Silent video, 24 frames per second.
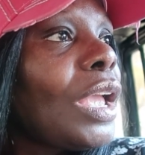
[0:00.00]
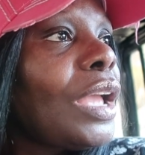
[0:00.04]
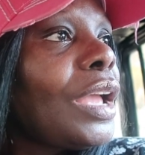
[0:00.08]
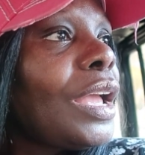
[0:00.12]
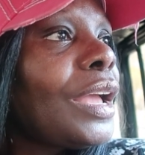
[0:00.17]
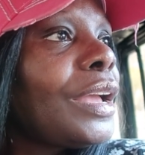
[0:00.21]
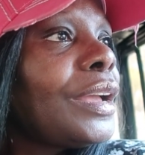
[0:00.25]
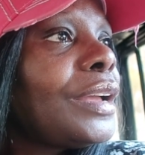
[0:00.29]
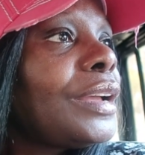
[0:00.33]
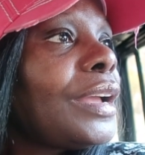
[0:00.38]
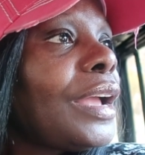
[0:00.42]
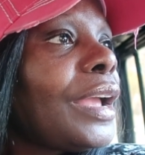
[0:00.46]

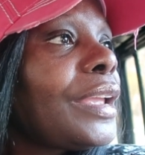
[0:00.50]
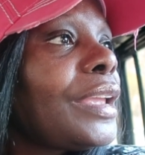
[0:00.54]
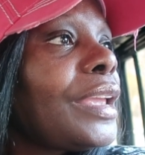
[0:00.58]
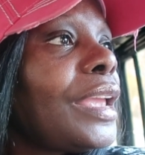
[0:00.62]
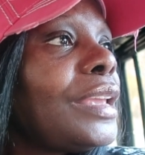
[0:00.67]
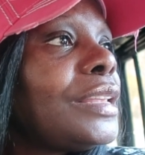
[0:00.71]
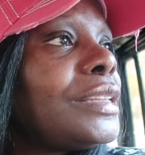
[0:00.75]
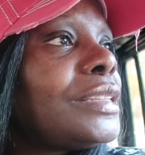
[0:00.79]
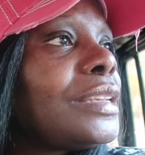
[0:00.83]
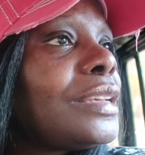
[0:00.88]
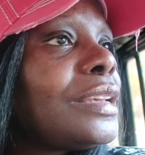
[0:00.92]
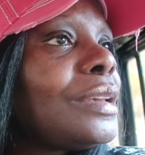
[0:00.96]
I, I
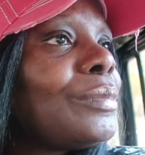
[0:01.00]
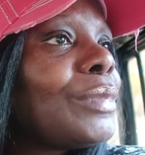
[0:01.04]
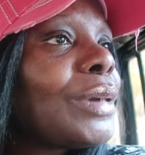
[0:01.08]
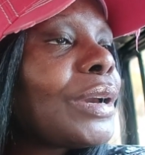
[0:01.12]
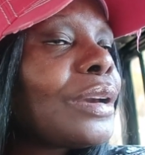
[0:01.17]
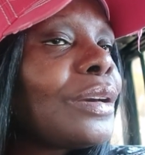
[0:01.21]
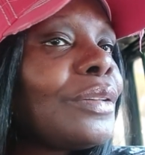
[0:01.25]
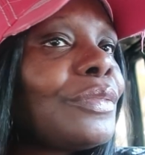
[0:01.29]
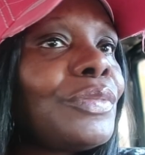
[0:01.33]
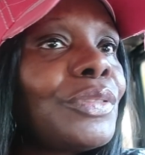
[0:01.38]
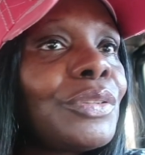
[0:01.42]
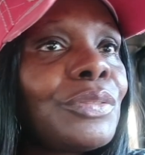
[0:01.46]
came to get my
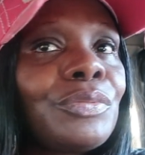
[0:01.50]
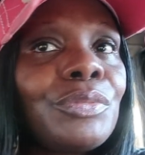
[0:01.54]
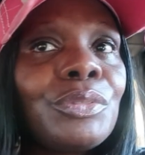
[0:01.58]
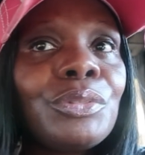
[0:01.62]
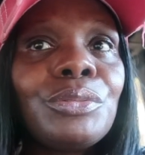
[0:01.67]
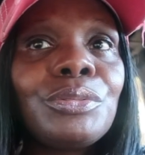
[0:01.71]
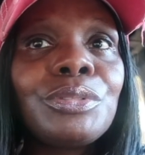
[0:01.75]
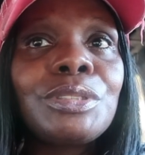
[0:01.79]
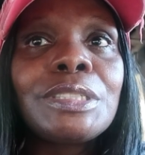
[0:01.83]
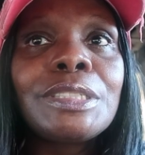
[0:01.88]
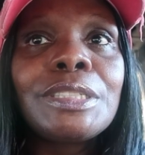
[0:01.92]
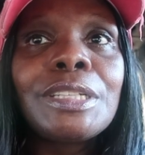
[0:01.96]
comfort
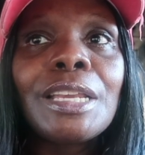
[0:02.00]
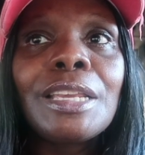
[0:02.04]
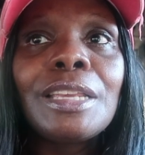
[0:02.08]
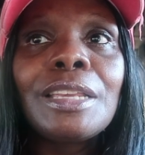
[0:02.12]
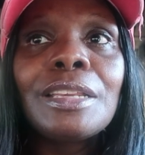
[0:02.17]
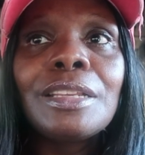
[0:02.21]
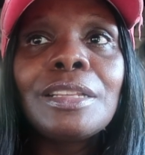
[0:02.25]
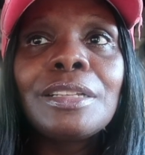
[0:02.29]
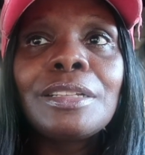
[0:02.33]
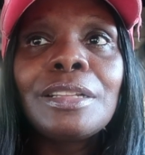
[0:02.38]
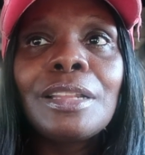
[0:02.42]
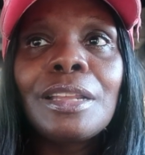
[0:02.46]
food today
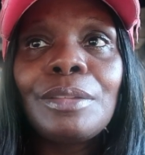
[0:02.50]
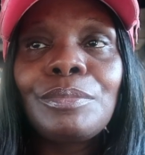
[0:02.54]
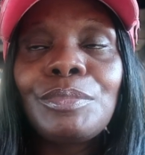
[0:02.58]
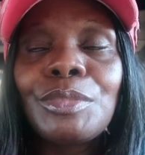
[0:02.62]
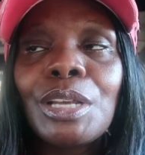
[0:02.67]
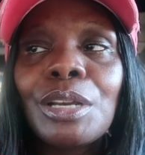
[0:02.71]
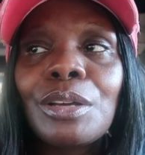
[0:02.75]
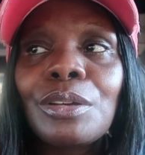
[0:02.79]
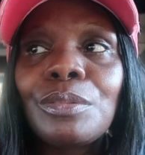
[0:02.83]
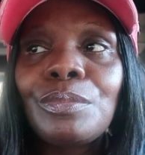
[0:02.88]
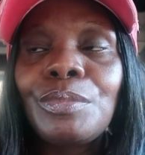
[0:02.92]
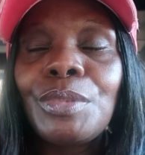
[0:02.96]
and I'm
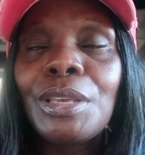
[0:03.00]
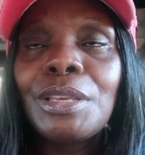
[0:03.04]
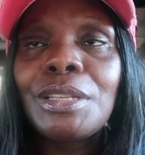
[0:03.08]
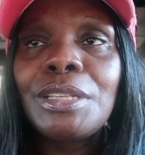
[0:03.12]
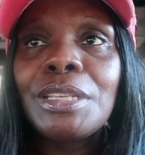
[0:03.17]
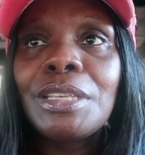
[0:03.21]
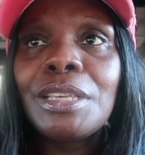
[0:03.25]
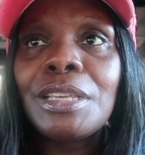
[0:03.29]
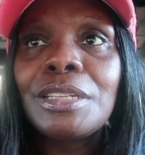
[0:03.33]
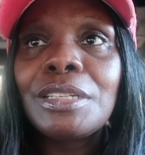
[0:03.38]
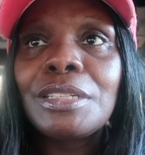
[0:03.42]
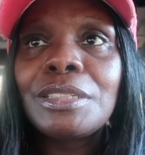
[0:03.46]
not gonna be able
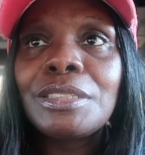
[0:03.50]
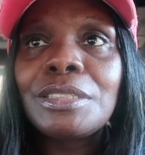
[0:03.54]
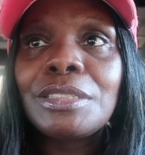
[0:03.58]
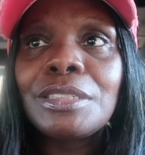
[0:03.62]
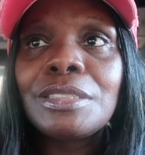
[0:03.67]
to get it.